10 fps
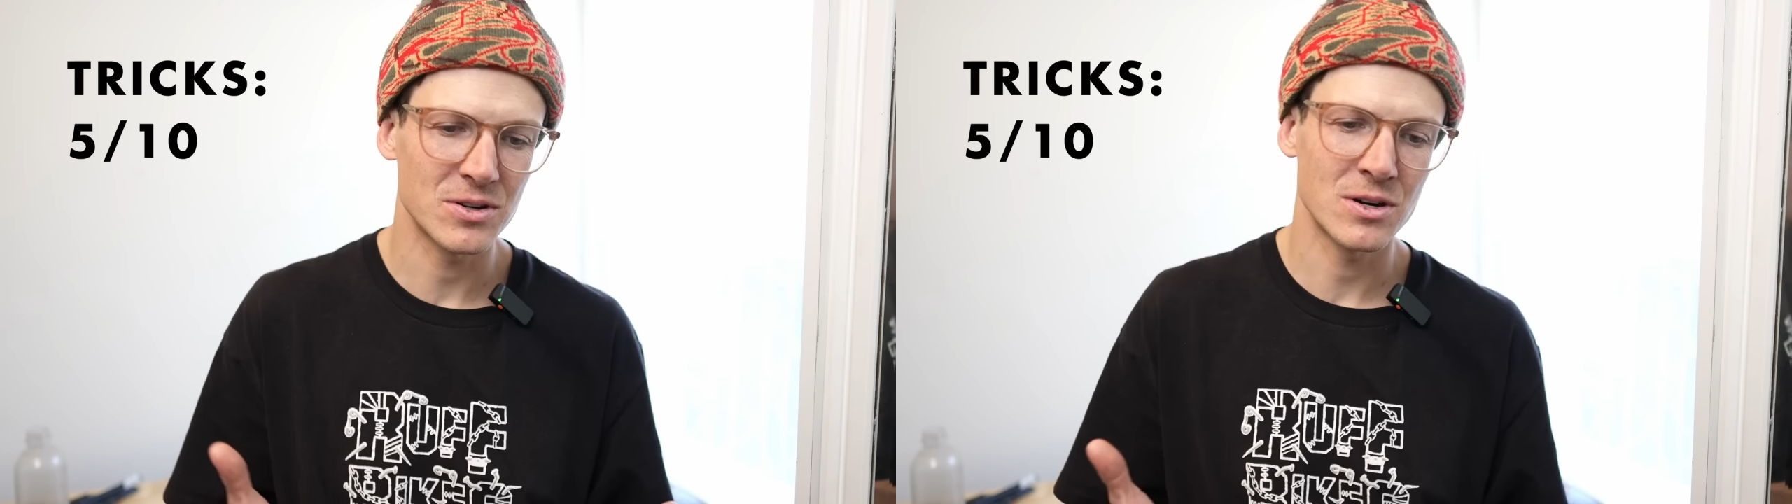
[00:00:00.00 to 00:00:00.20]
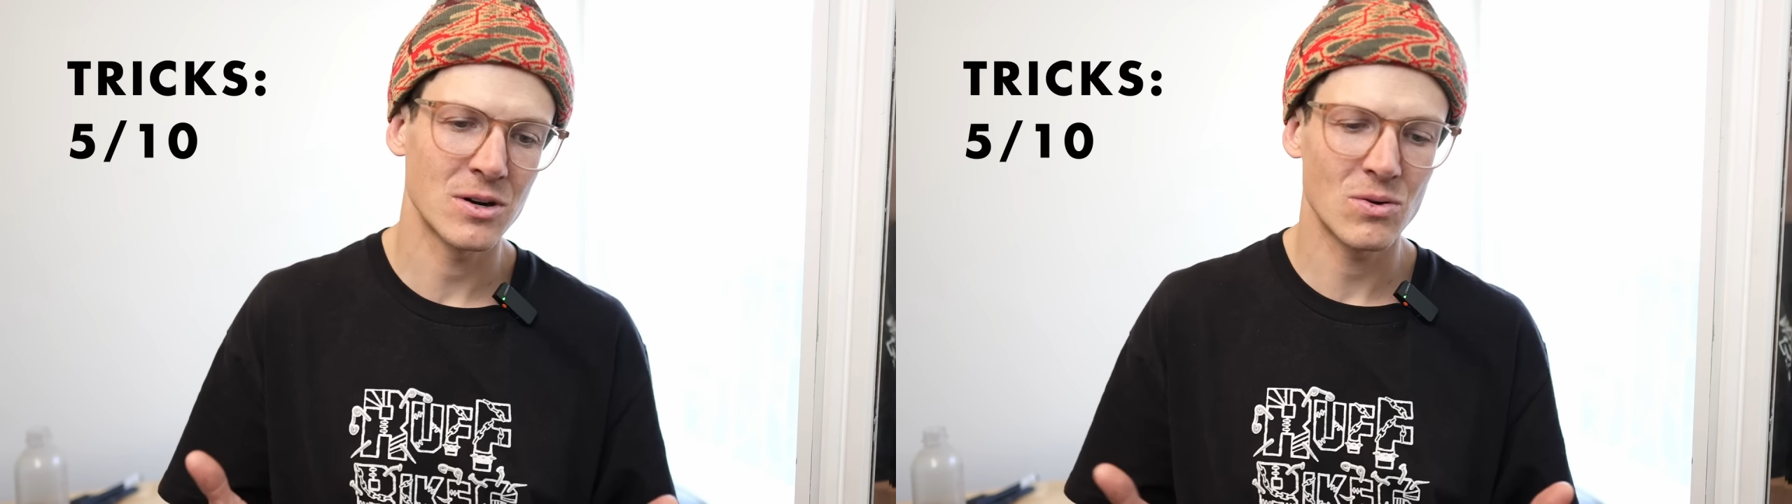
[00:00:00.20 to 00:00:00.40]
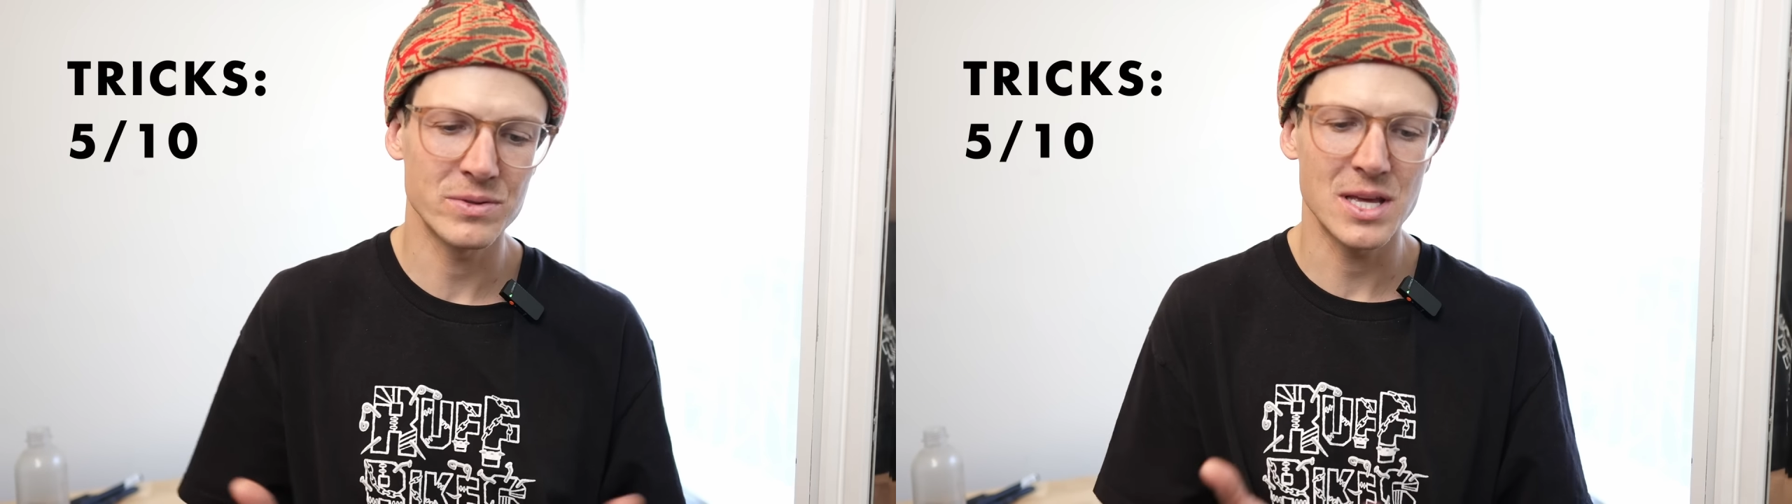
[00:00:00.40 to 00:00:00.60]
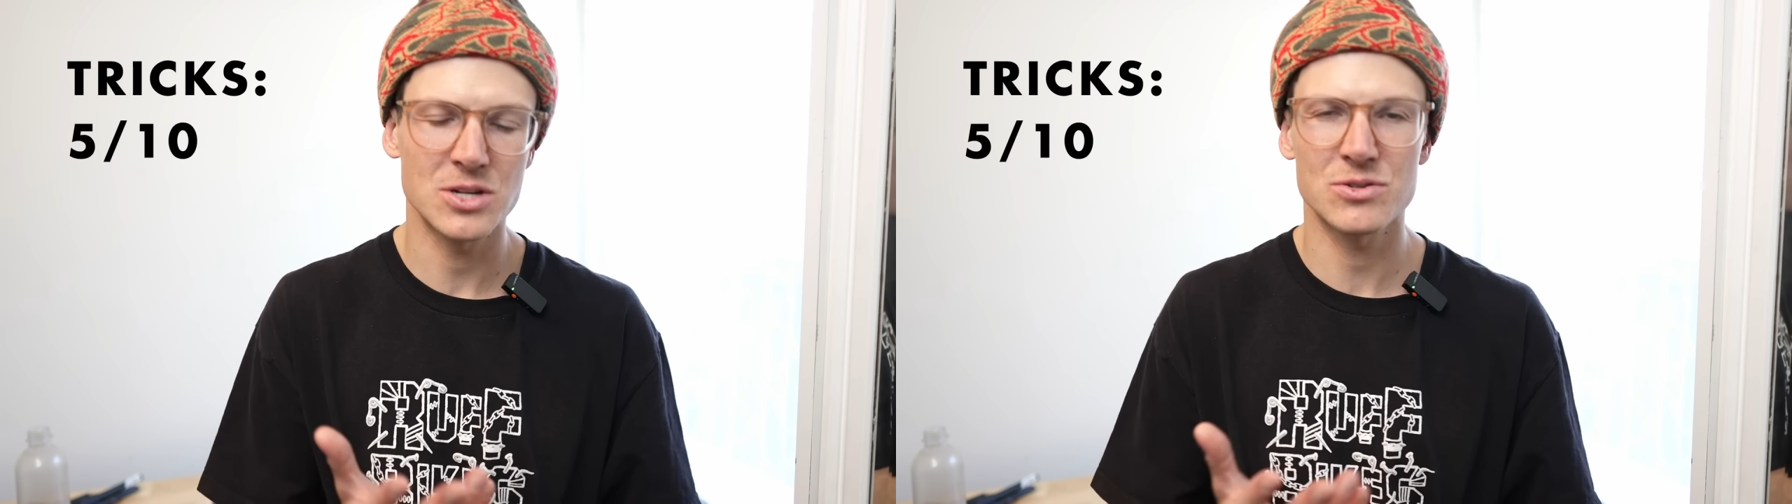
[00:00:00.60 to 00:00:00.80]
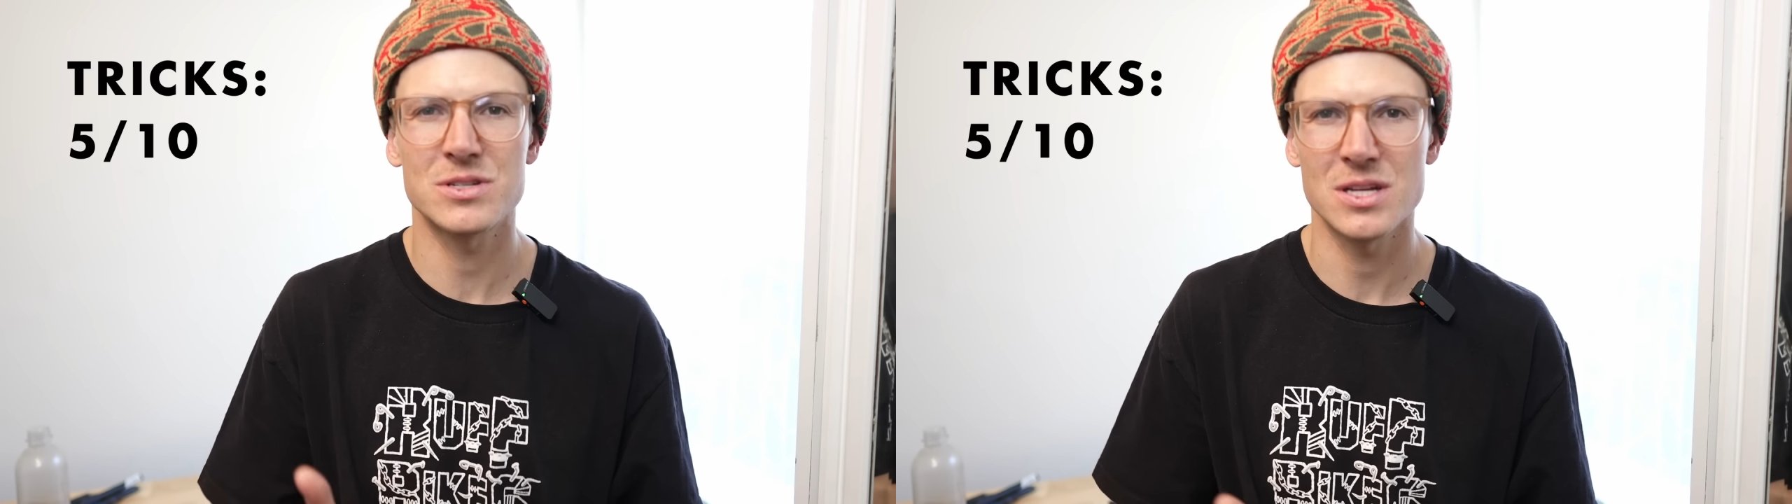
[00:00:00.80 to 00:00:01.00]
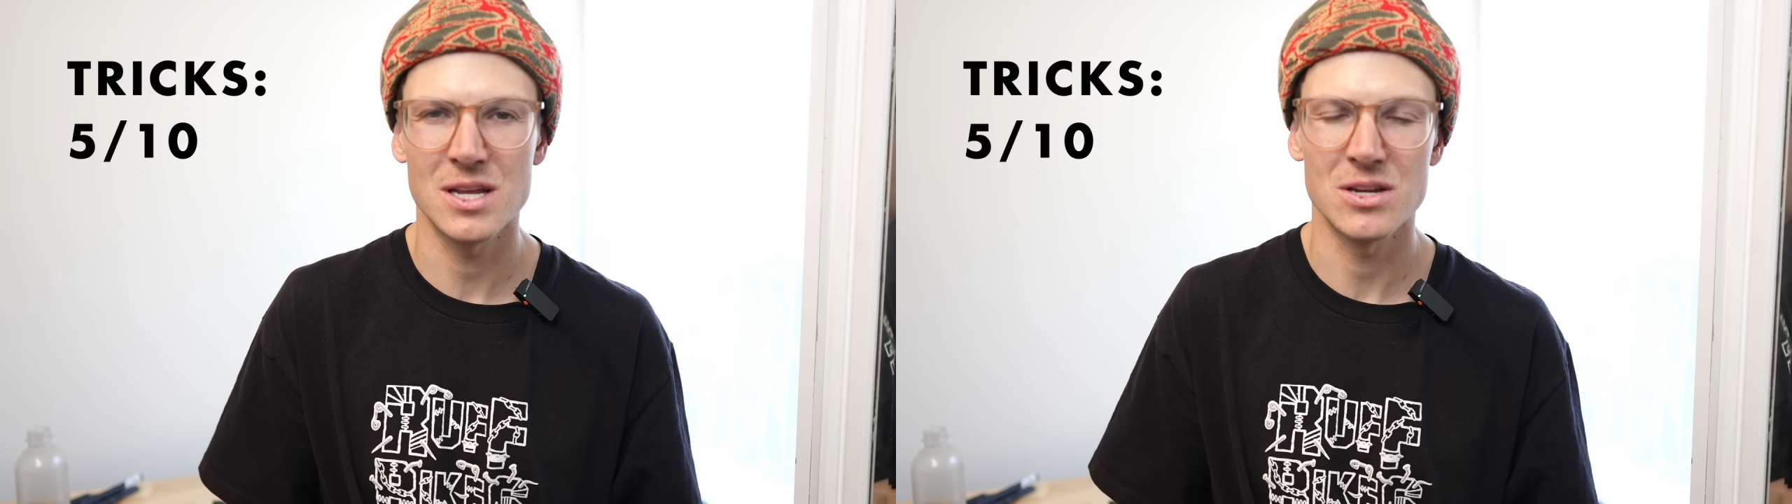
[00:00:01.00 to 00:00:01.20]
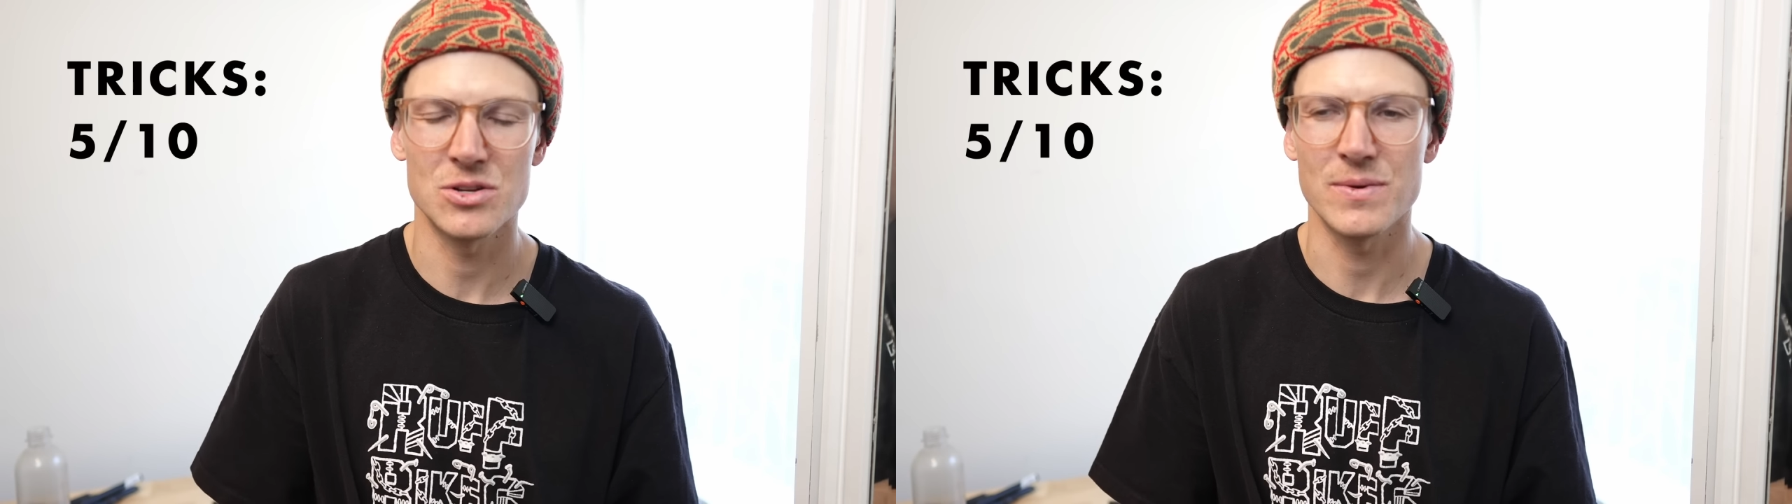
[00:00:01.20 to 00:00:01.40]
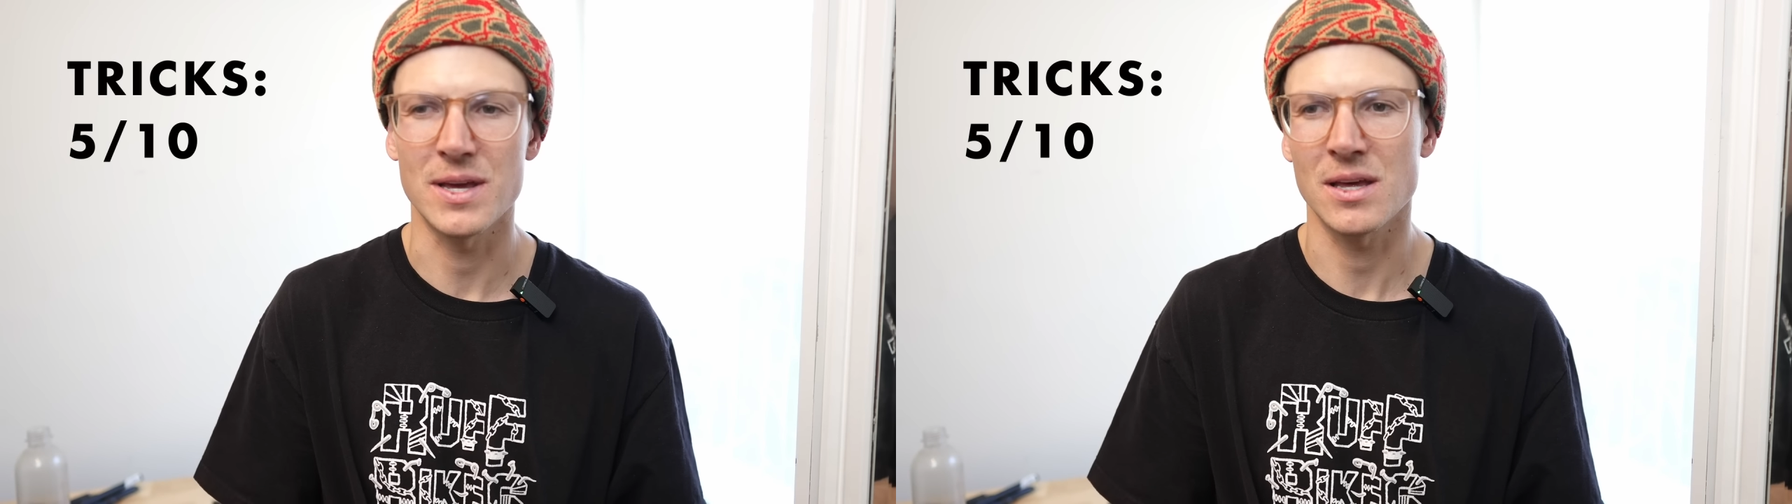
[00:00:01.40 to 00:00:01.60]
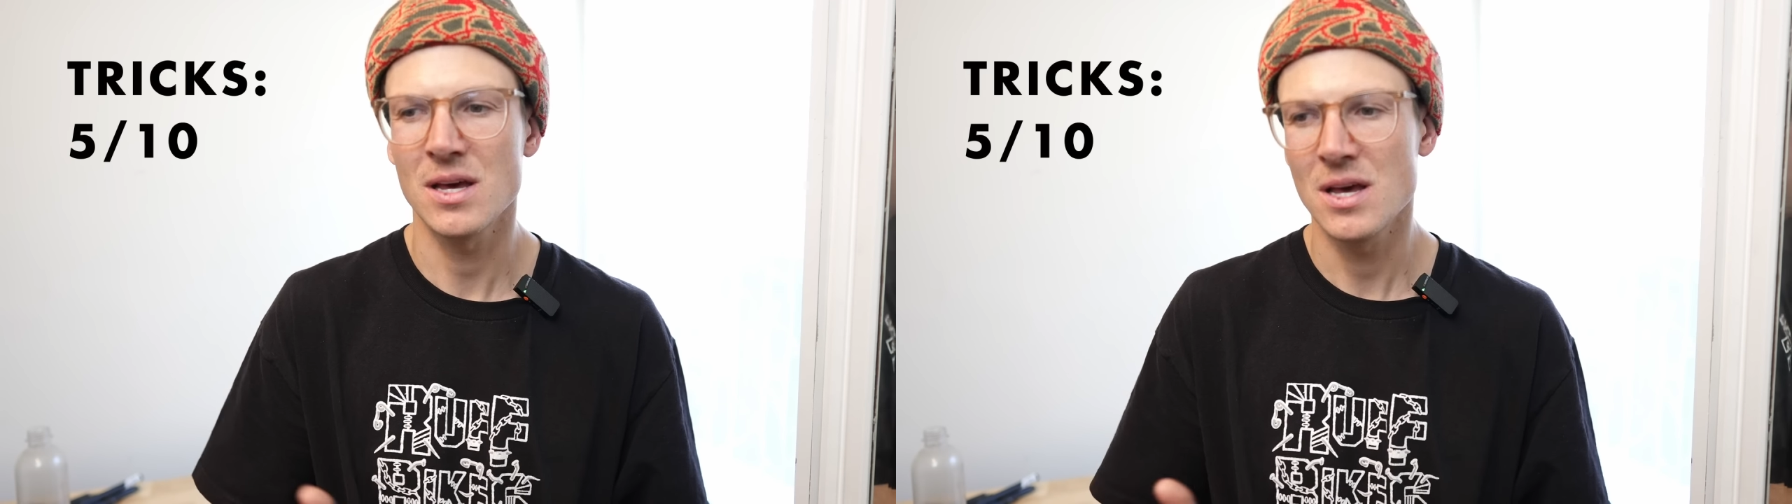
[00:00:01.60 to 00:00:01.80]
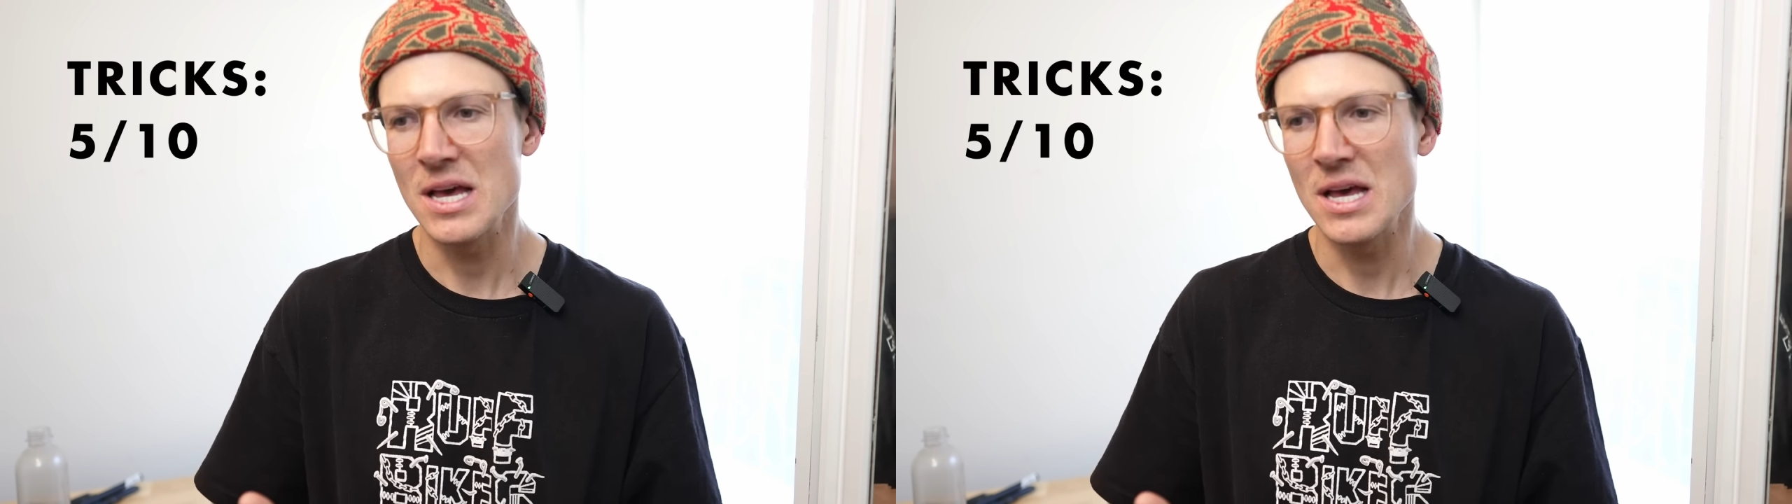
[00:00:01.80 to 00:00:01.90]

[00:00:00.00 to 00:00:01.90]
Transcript: you're only interested in doing